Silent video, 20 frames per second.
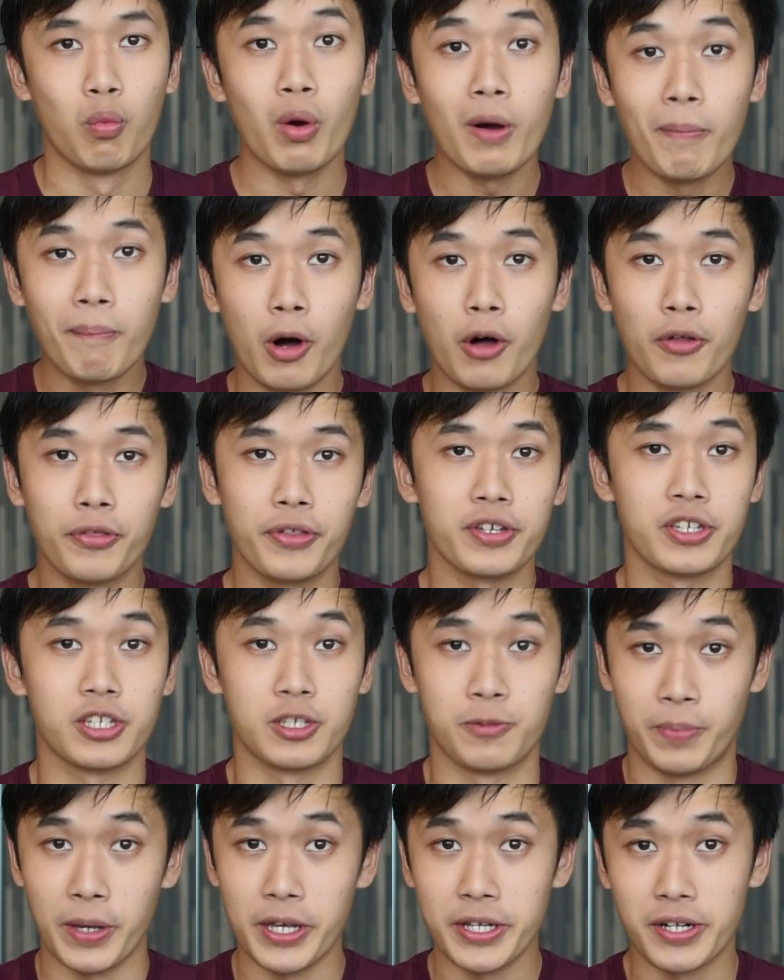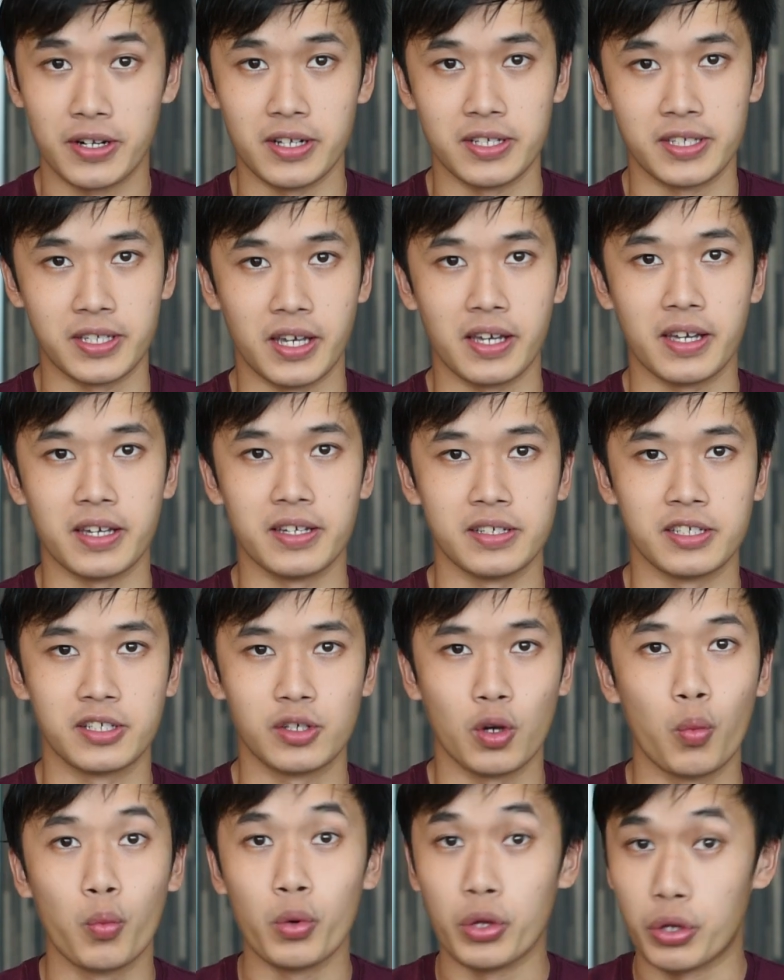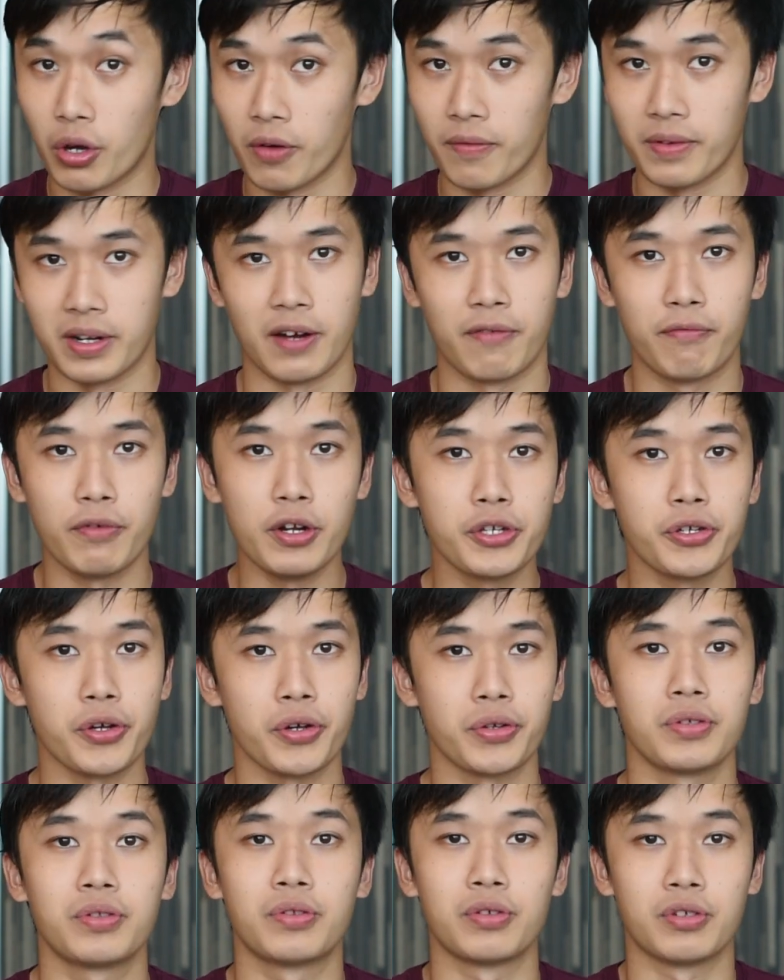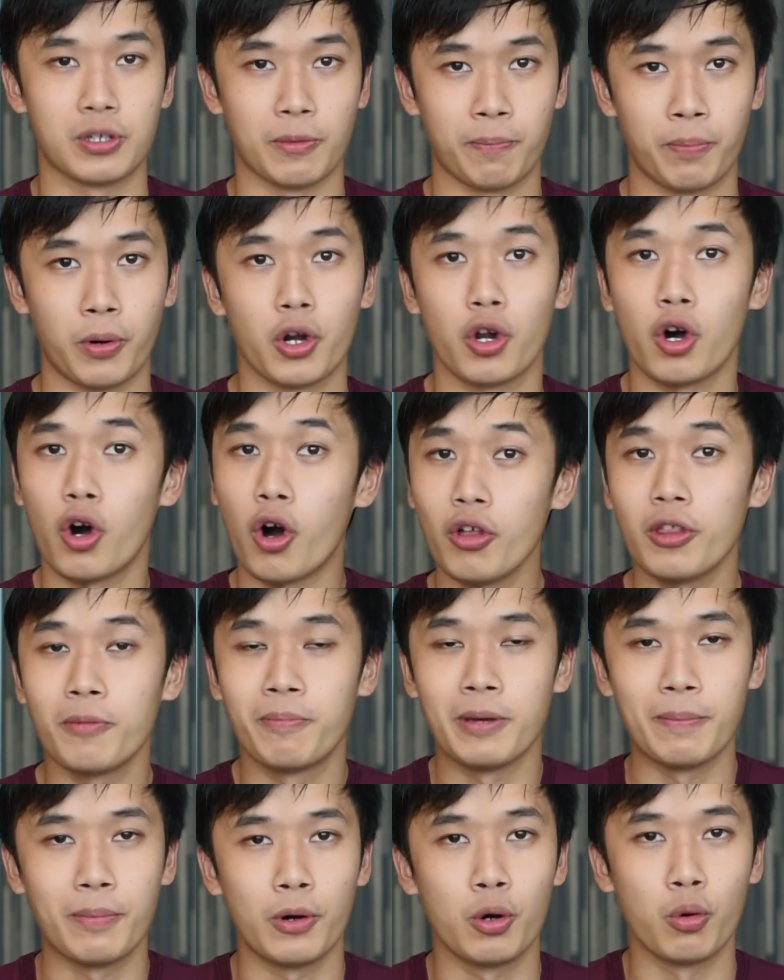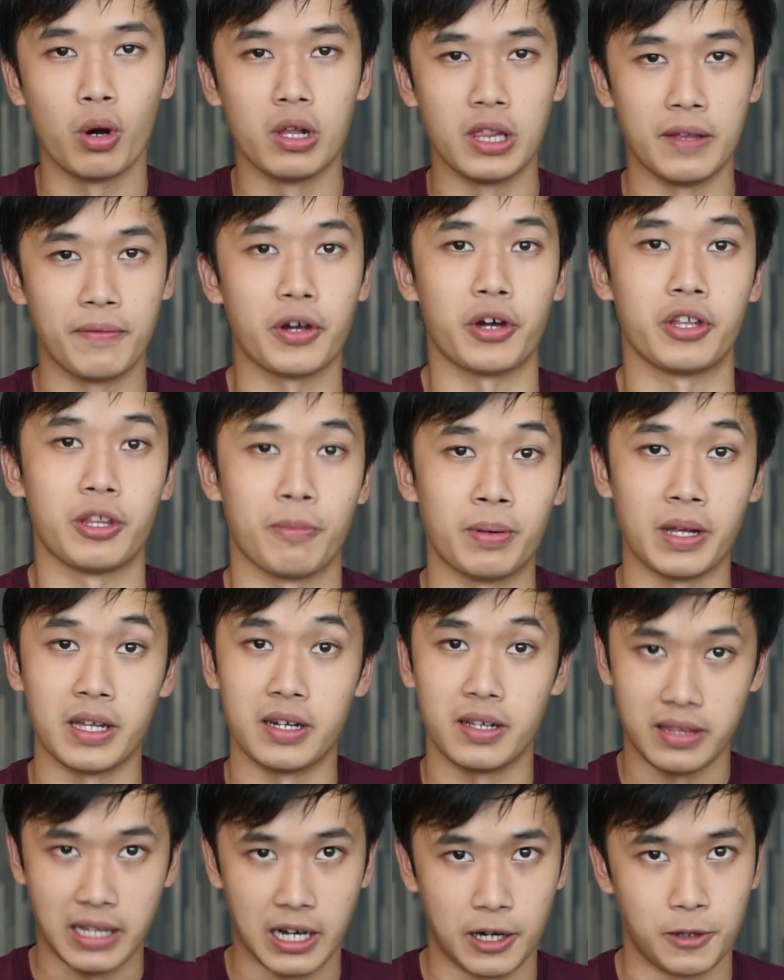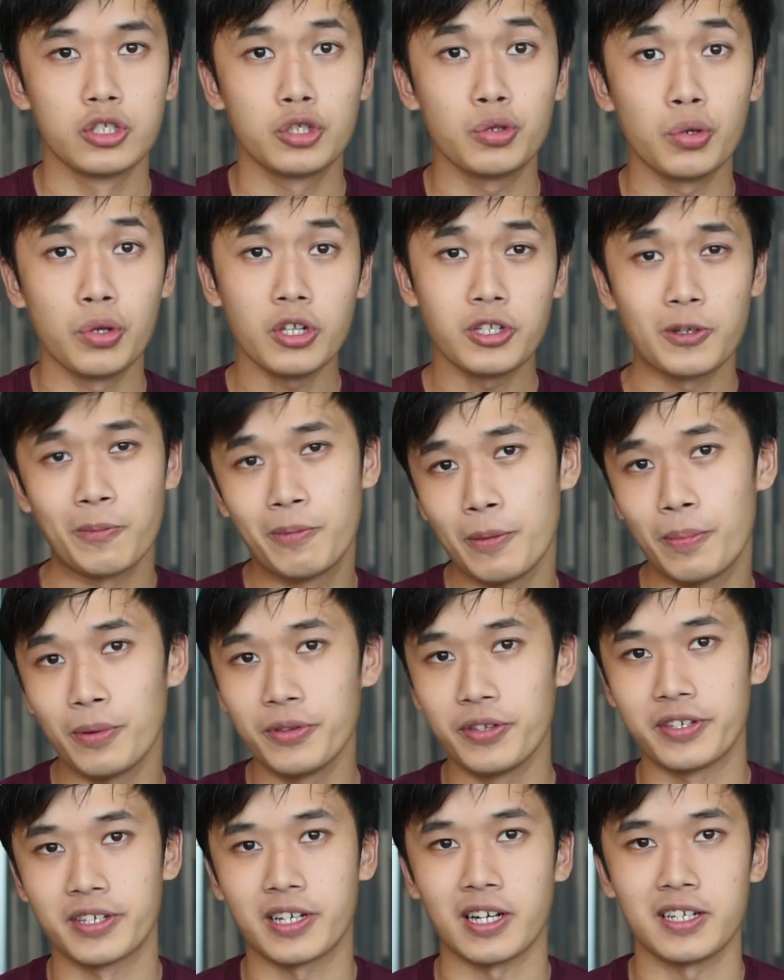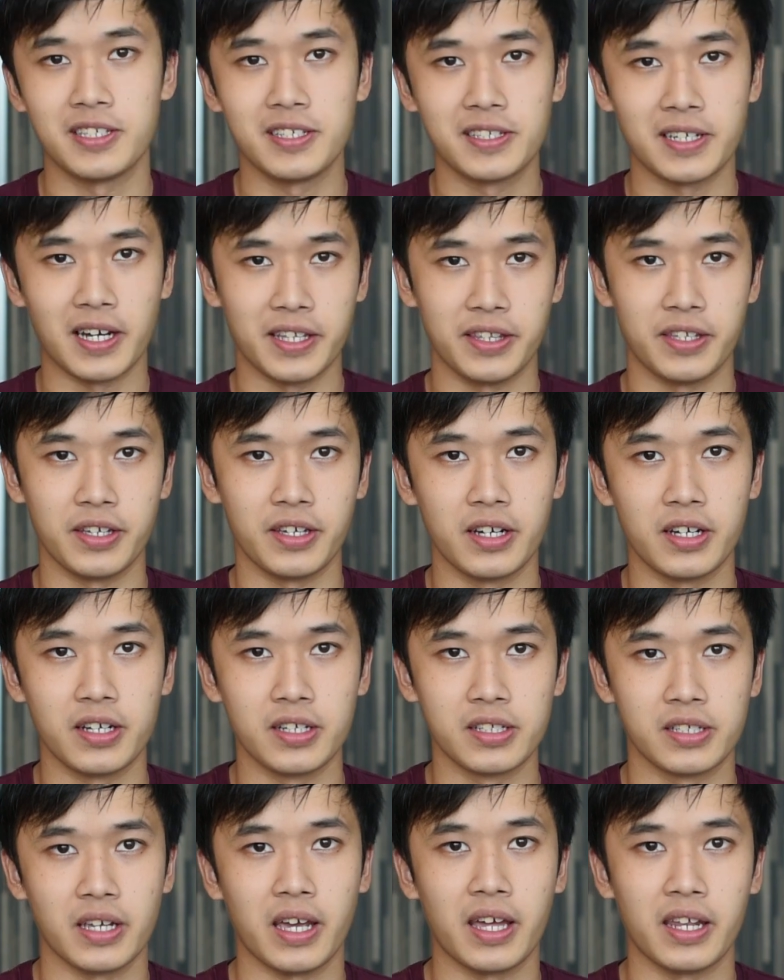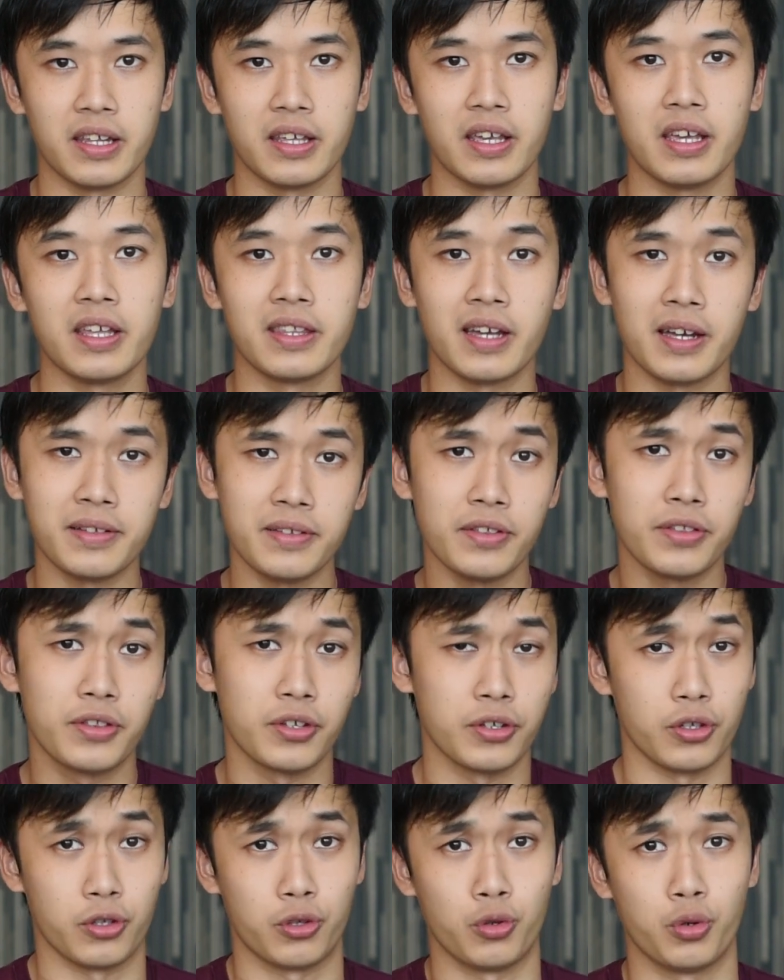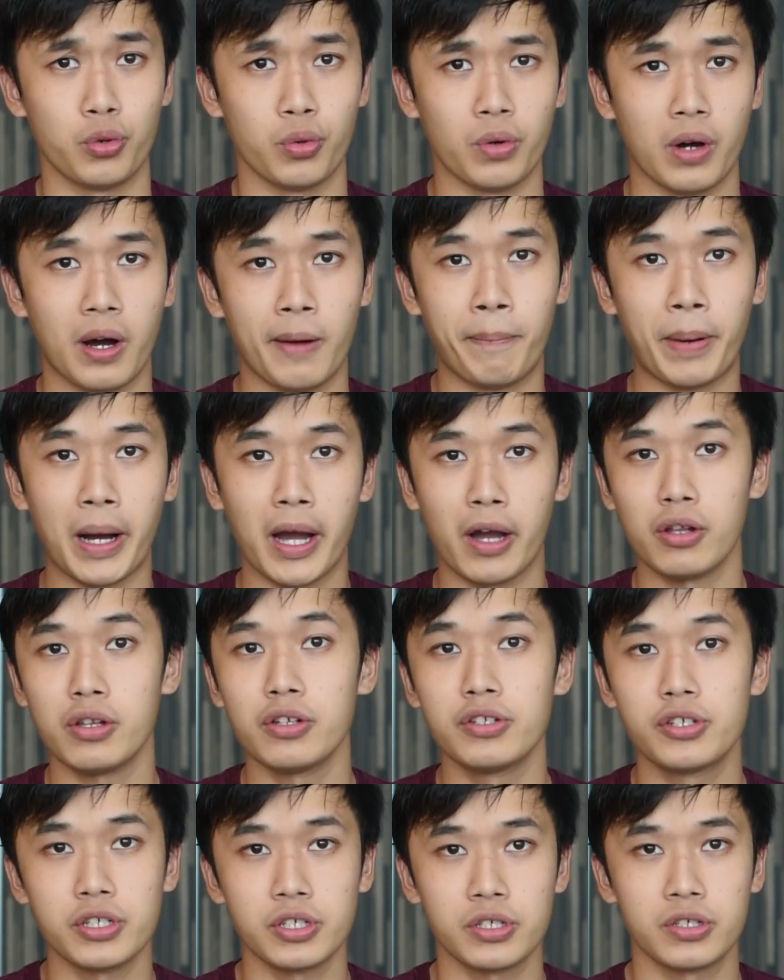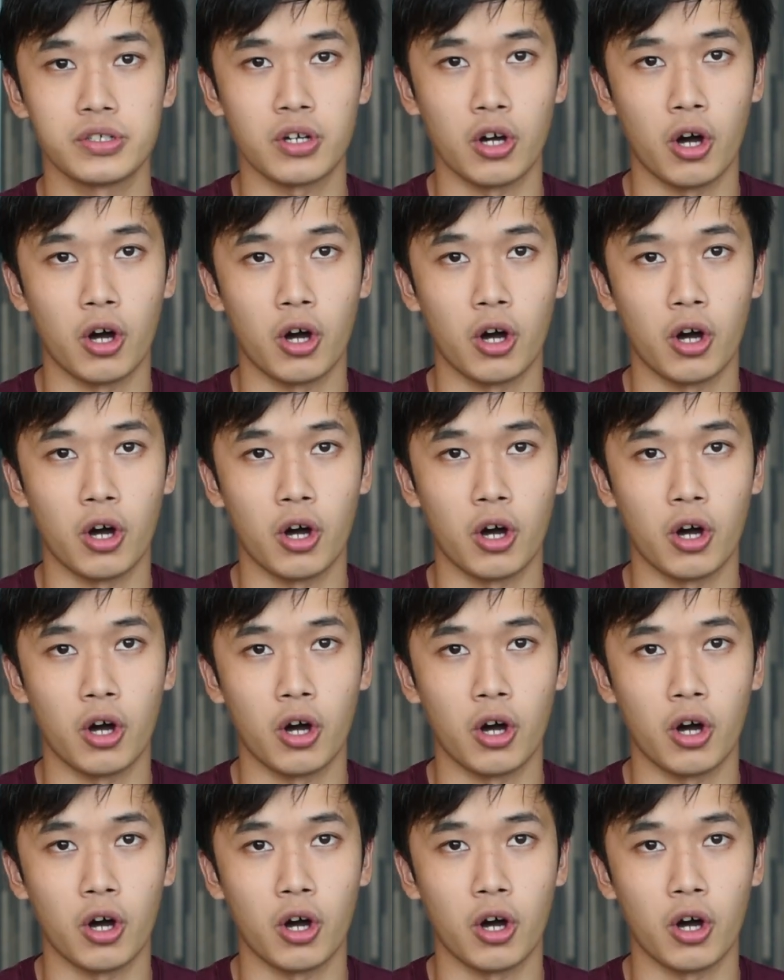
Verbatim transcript: What Malthus is basically saying is, we don't have enough resources to support all the people who are living on the planet now. So lots of people discuss these ideas, and in nineteen thirty-two, a biologist